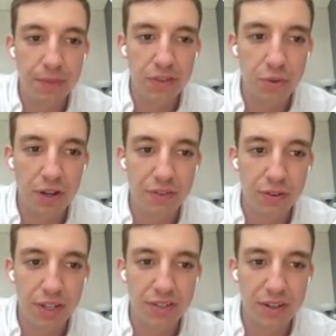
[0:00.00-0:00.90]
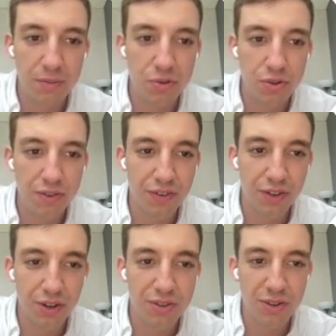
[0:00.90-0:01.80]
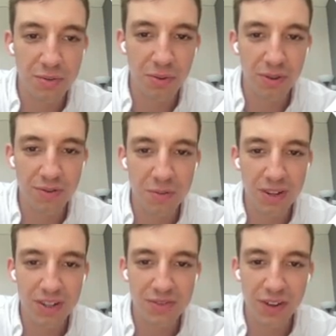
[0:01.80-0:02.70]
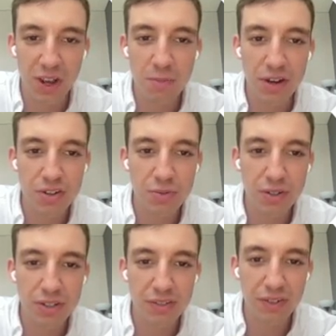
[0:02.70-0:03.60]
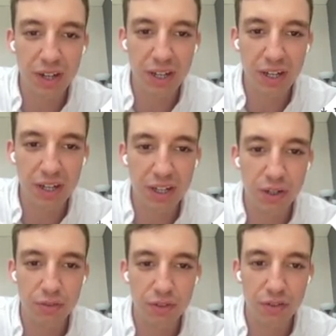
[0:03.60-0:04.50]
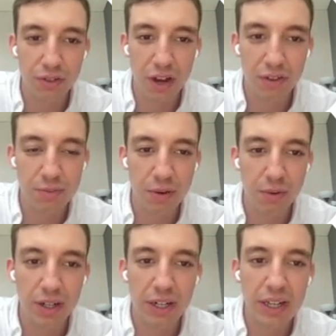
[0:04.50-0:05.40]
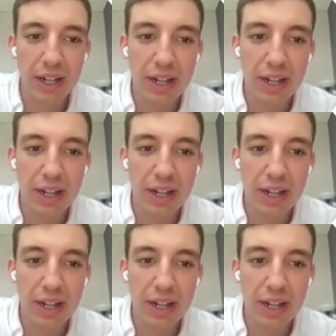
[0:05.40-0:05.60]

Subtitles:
There's quite a few of these, and I'm not sure if I'll go through all of them in this video, but I just wanted to give you like an overview of how this might work.